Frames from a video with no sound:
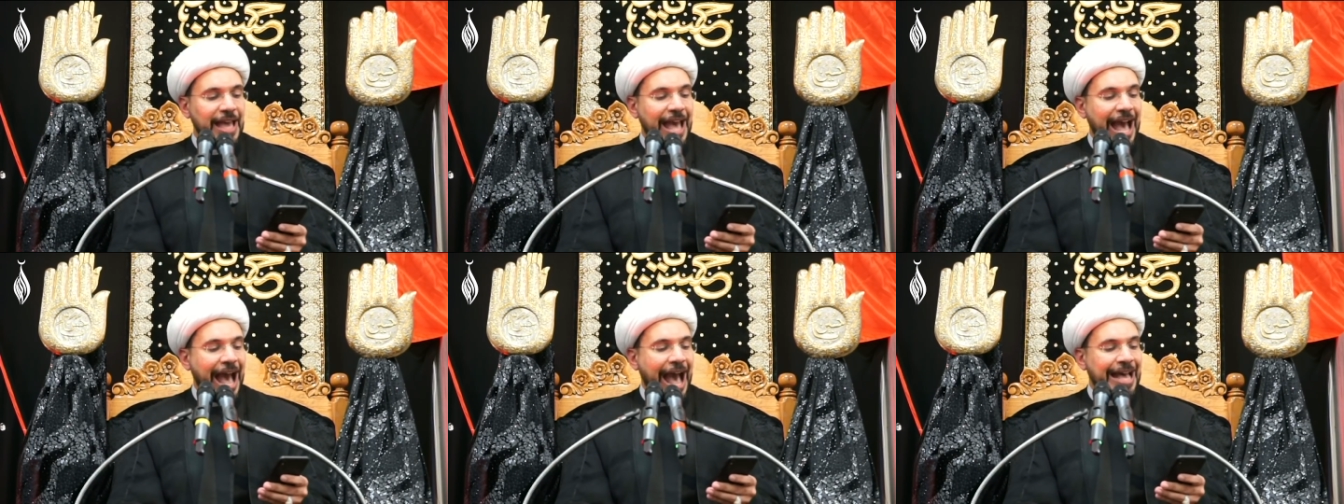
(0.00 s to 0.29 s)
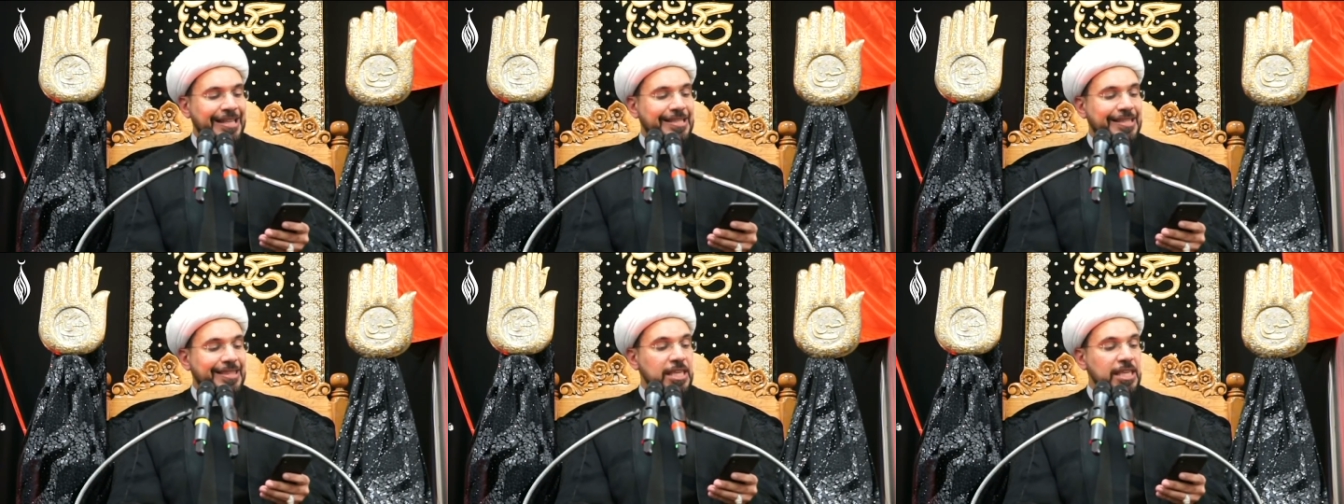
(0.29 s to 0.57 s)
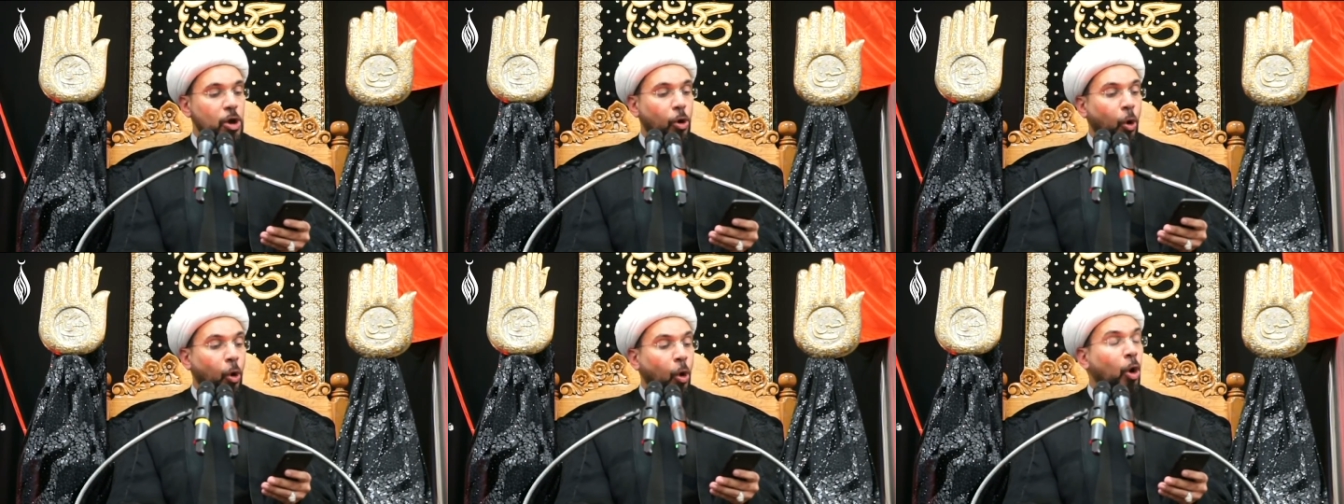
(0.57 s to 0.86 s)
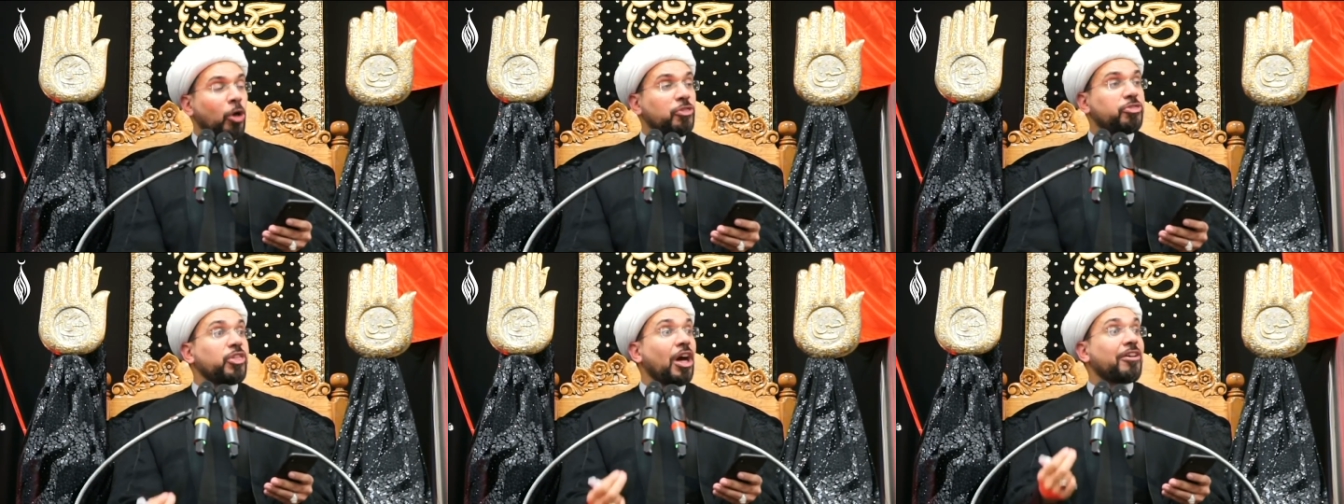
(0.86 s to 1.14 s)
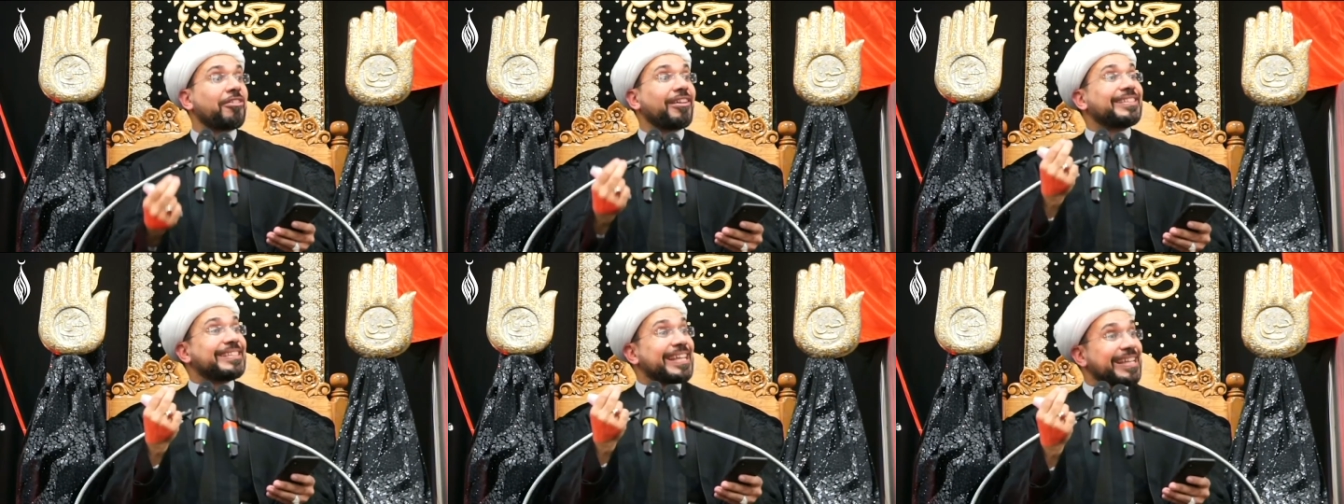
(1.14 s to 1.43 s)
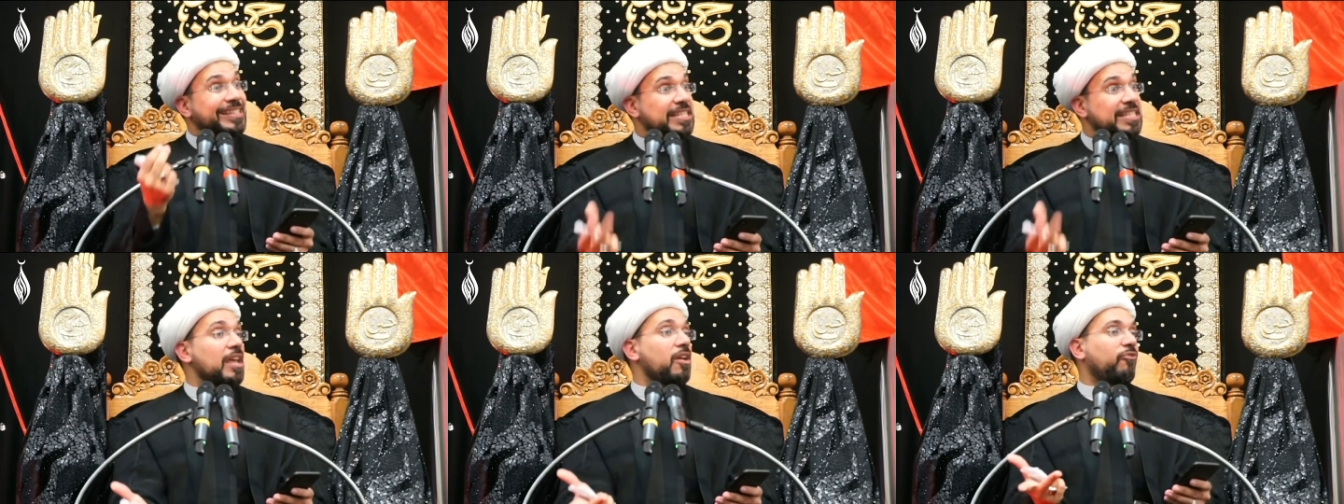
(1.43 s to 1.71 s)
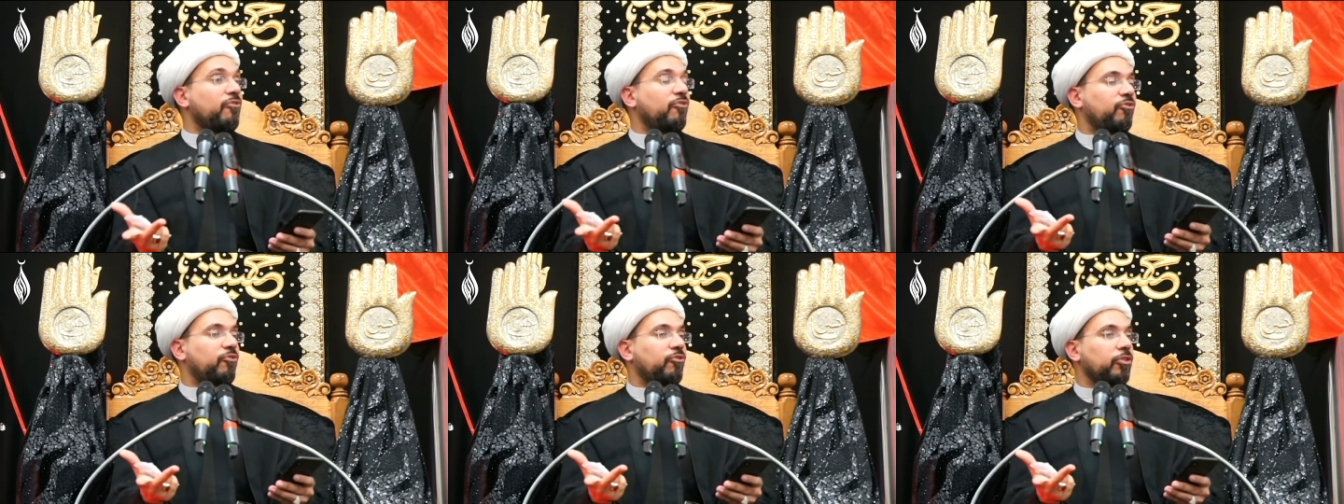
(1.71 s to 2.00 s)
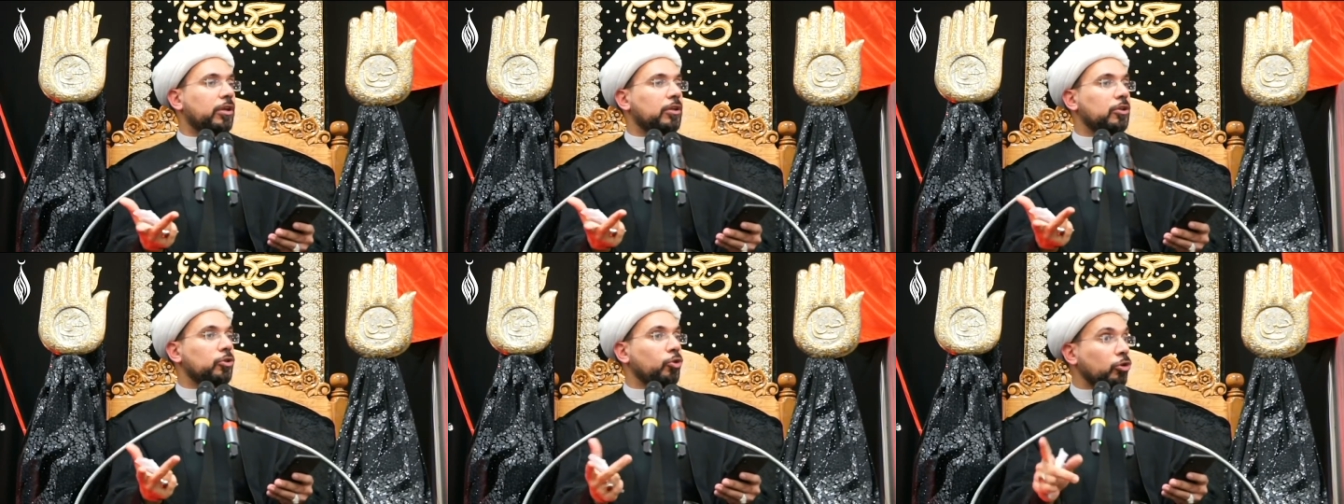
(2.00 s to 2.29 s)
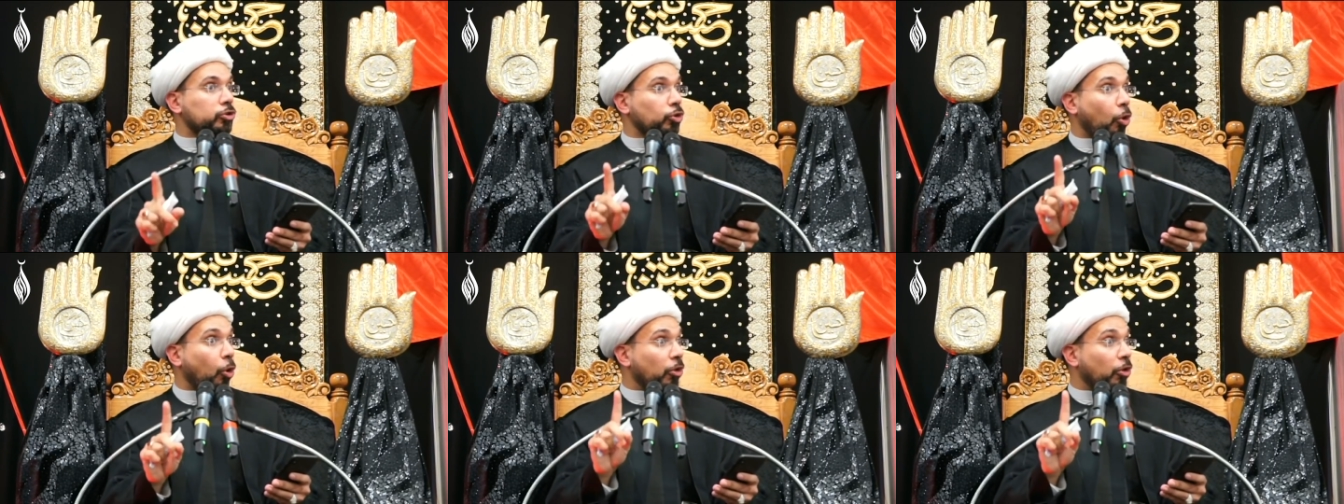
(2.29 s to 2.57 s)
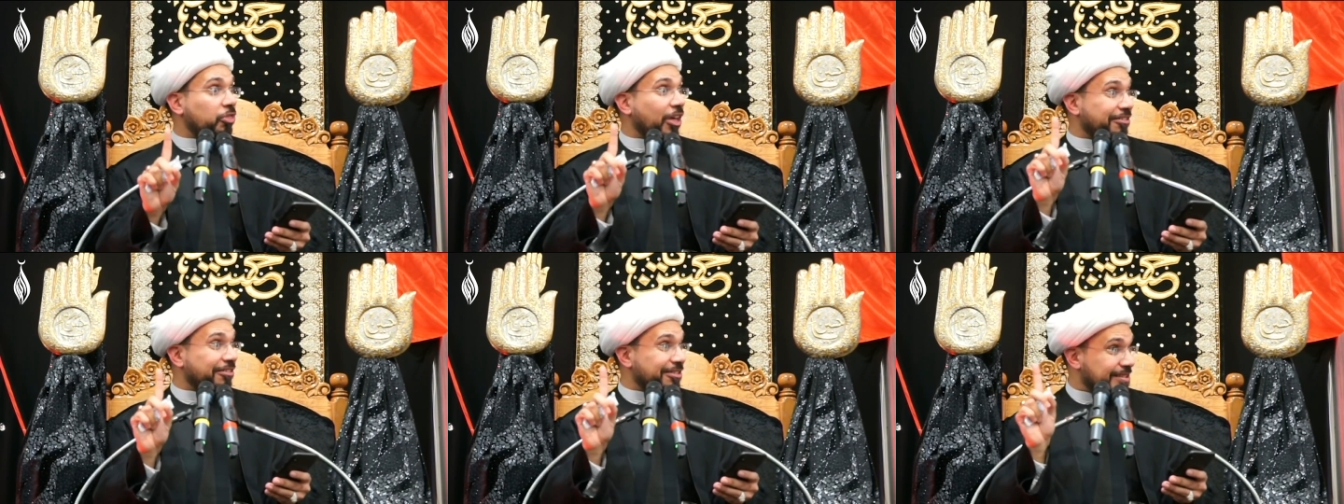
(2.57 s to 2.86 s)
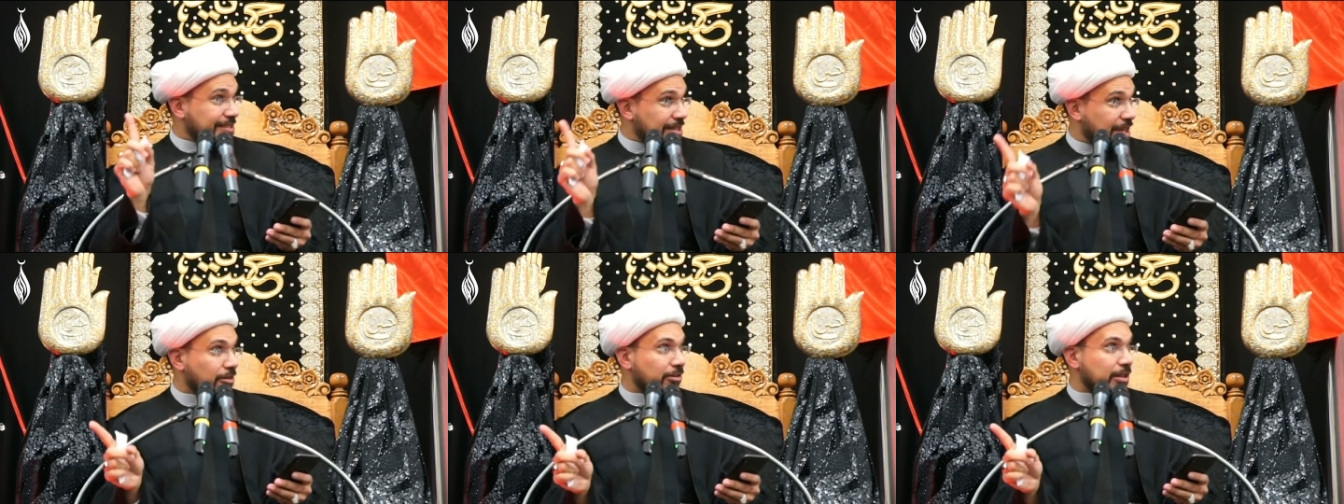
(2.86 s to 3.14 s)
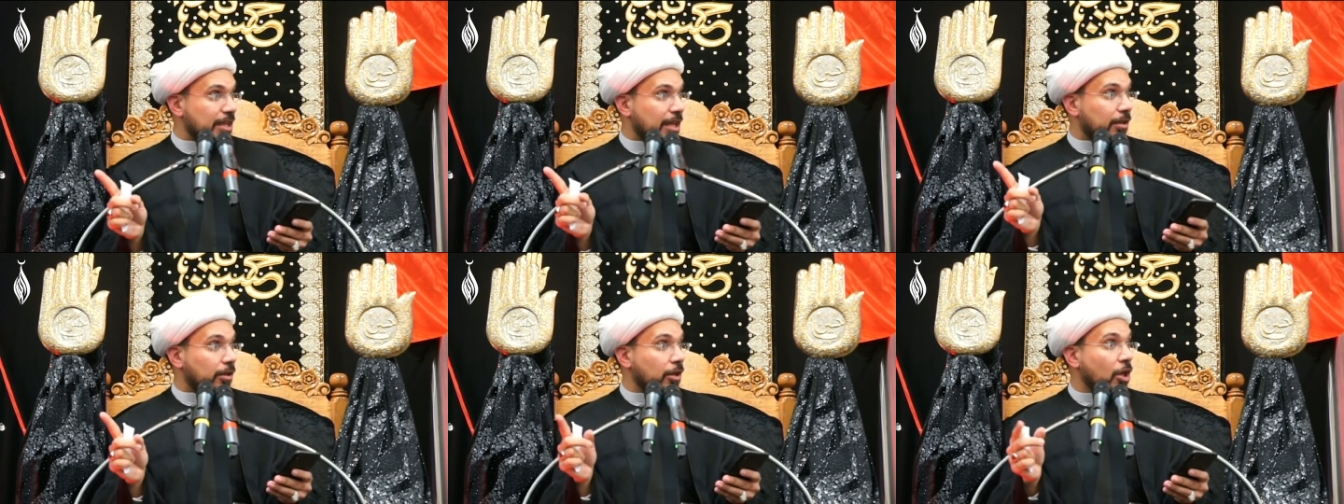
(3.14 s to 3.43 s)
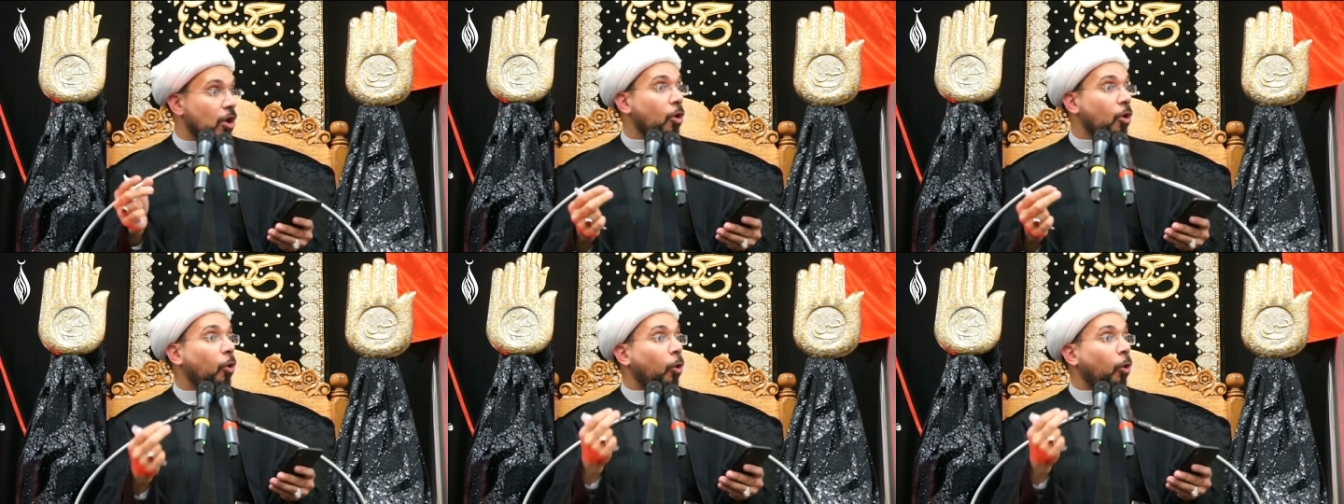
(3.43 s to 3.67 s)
As the authoritative, not authoritarian.